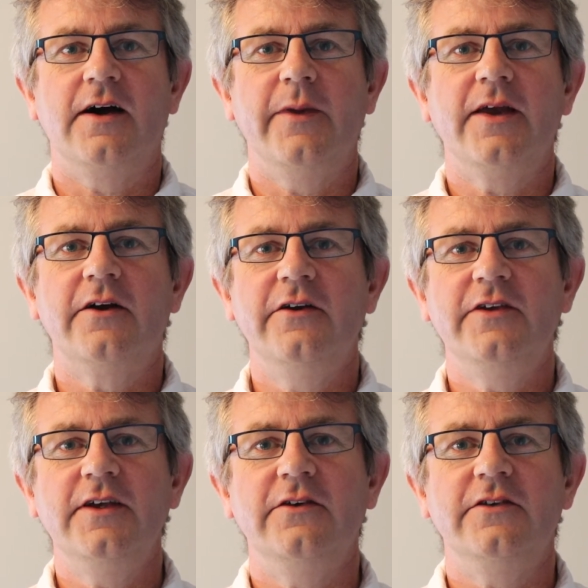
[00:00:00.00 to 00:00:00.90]
I'm
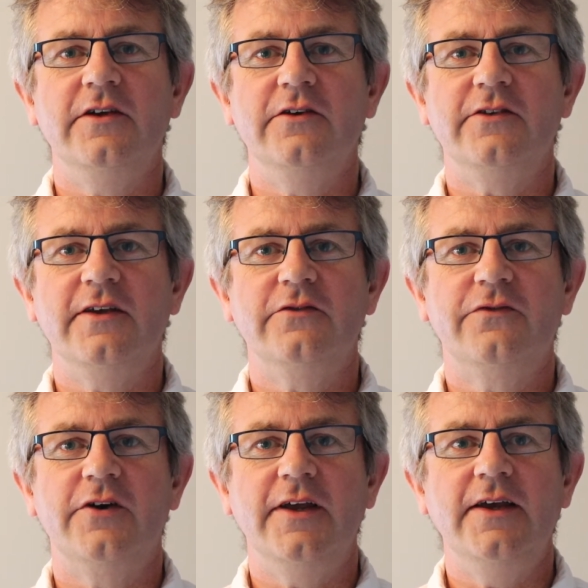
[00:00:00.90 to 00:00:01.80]
encouraging you to use these
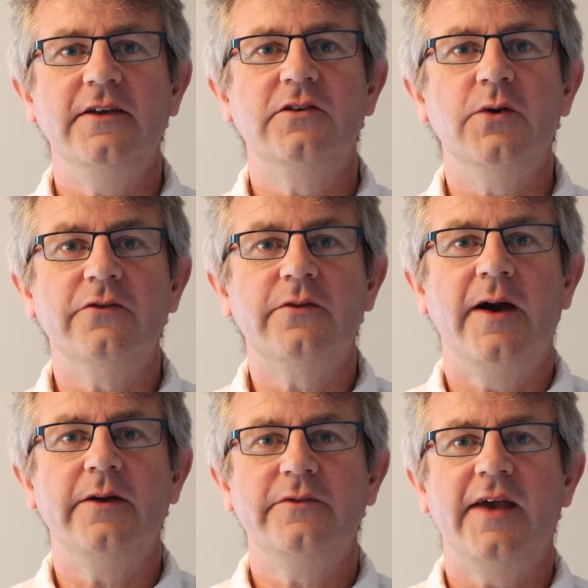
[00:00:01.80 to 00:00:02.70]
free
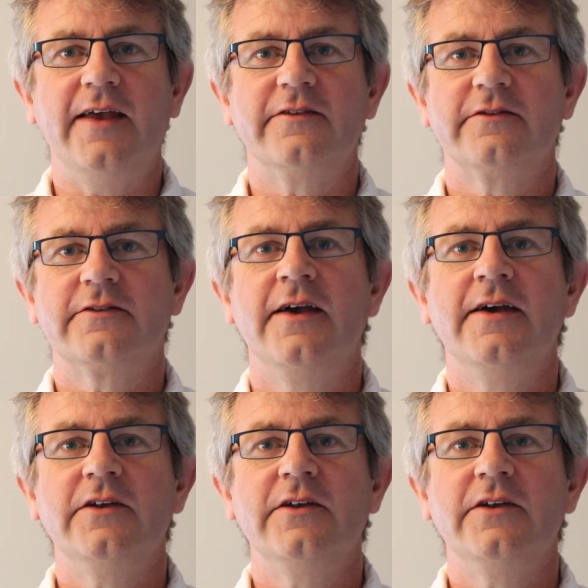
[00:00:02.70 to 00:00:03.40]
do-it-from-home tests